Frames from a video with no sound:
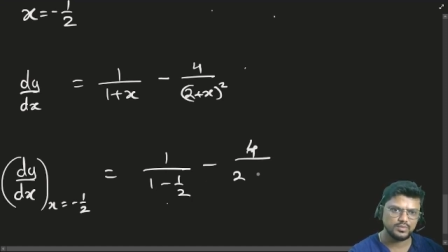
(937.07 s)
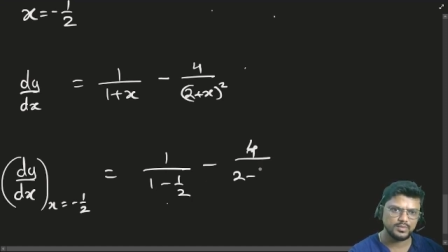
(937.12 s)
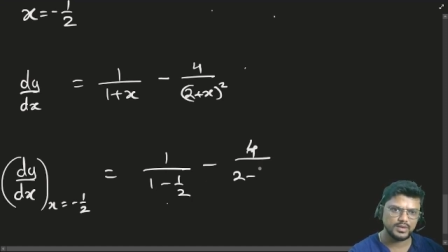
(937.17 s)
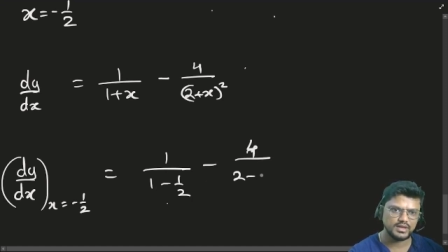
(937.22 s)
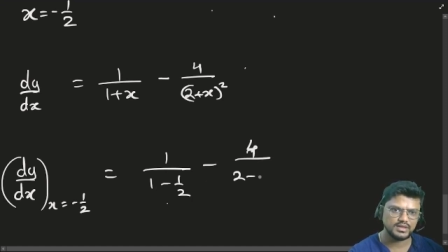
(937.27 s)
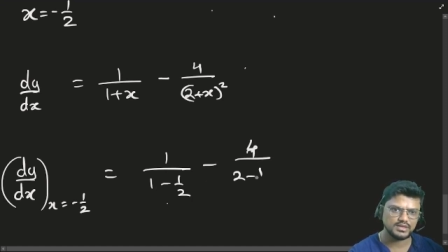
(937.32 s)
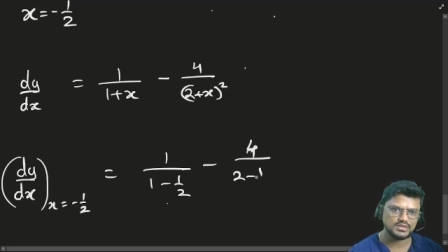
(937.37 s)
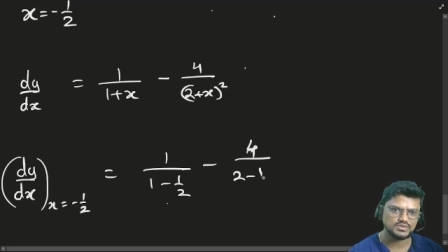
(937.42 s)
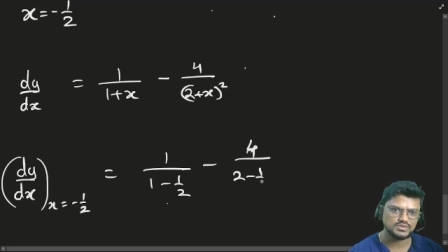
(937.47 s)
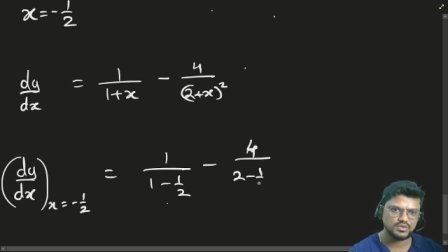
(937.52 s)

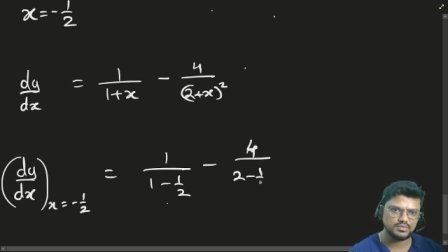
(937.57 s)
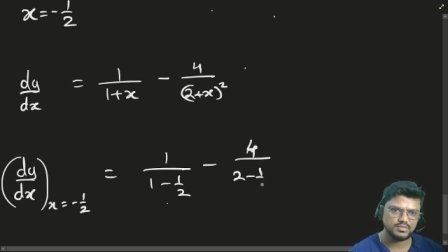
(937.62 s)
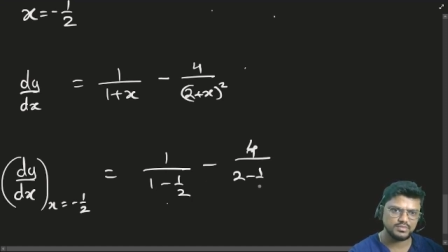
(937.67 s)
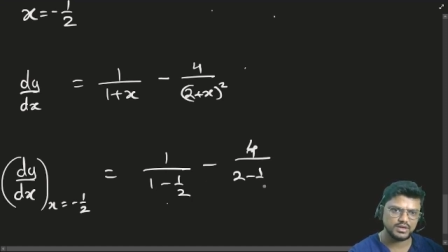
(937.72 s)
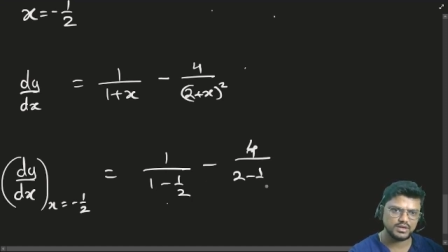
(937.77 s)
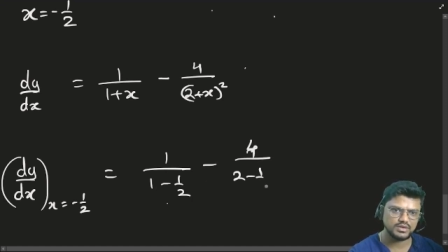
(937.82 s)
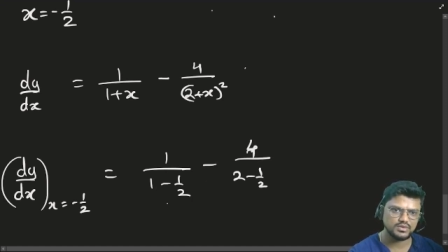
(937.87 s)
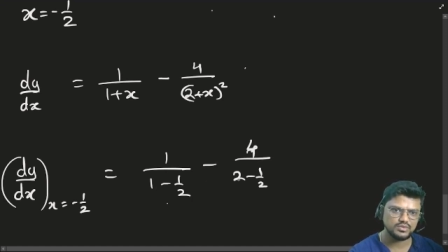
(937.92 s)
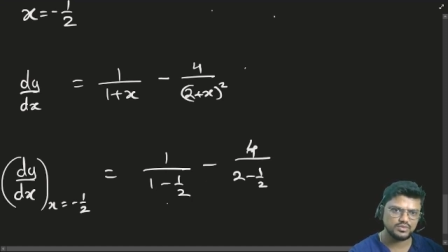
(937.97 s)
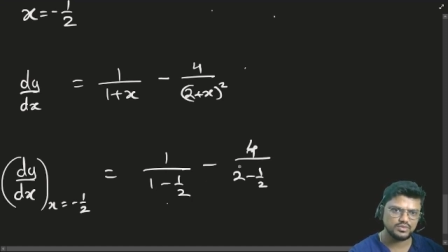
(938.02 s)
minus 1
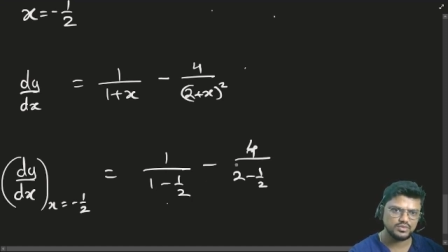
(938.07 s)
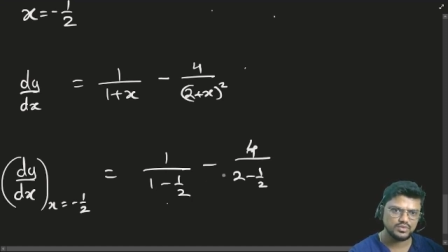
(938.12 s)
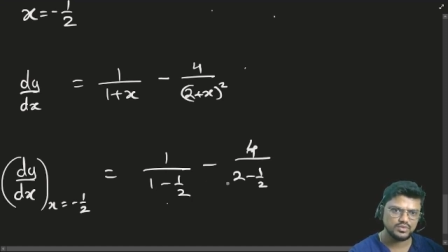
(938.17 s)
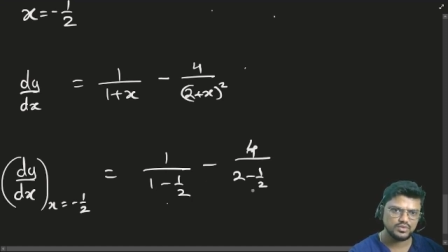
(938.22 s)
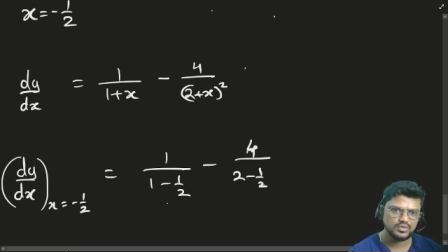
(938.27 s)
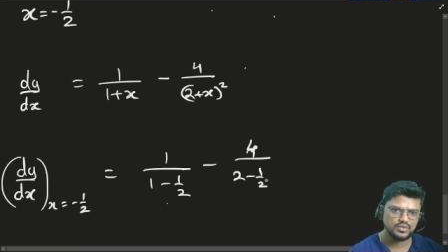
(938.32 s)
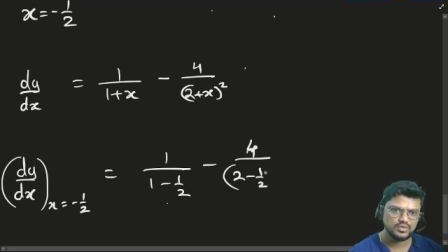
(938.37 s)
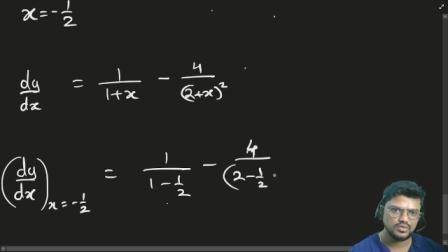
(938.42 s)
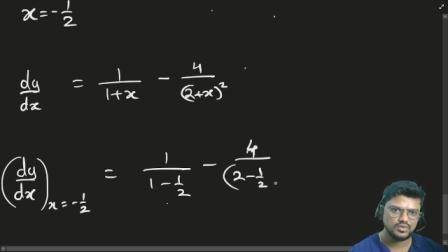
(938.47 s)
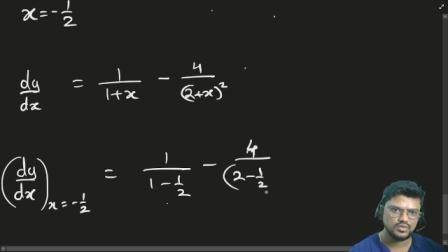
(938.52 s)
by 2
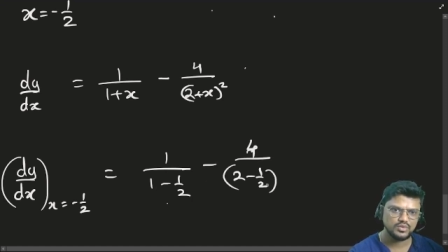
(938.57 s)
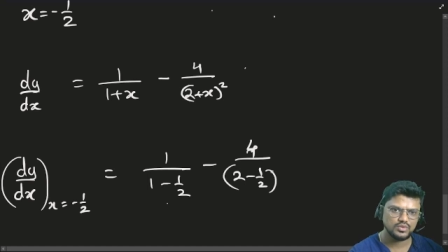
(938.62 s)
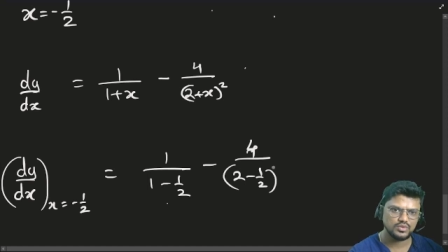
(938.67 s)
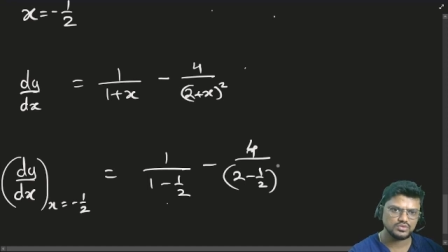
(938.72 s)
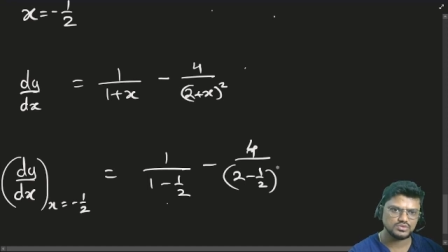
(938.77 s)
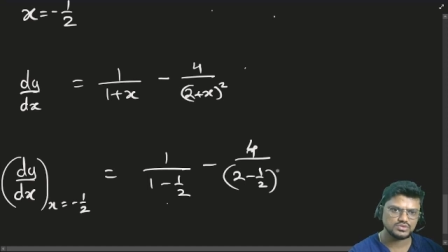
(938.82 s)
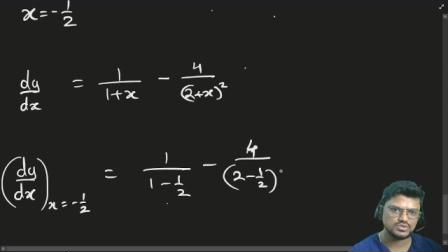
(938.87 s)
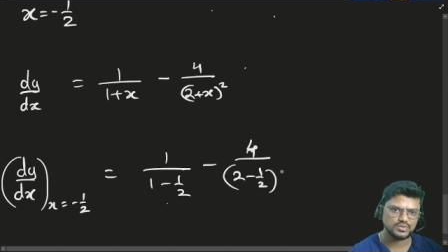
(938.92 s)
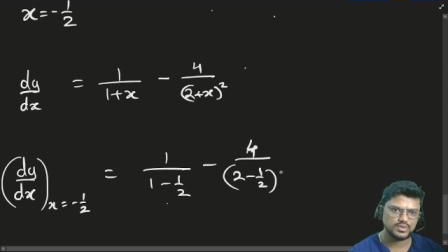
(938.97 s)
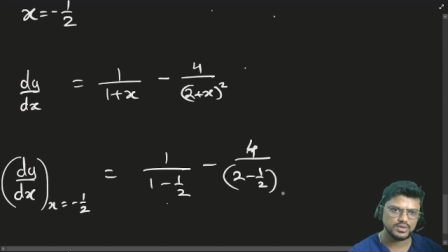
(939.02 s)

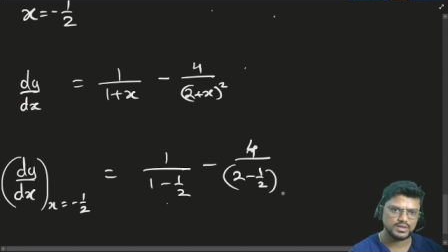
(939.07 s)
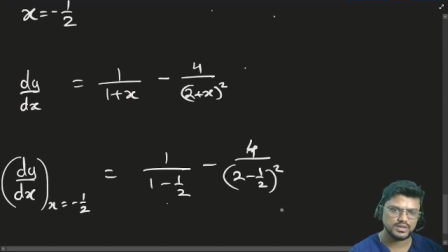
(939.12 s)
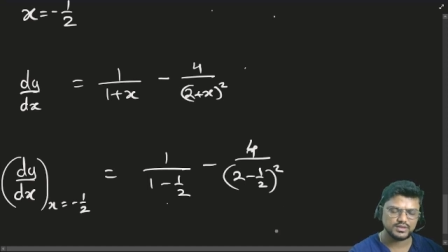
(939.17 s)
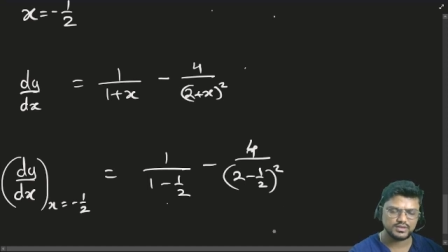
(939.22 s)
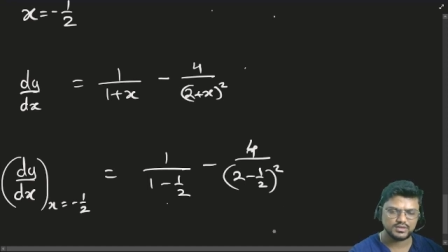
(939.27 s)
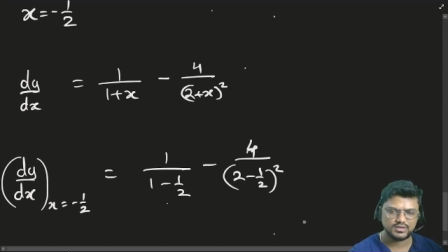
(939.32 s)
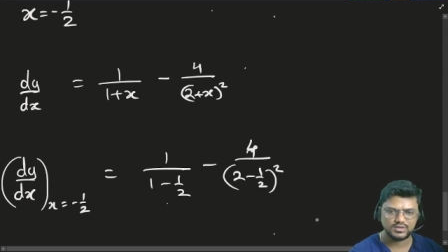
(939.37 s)
whole square.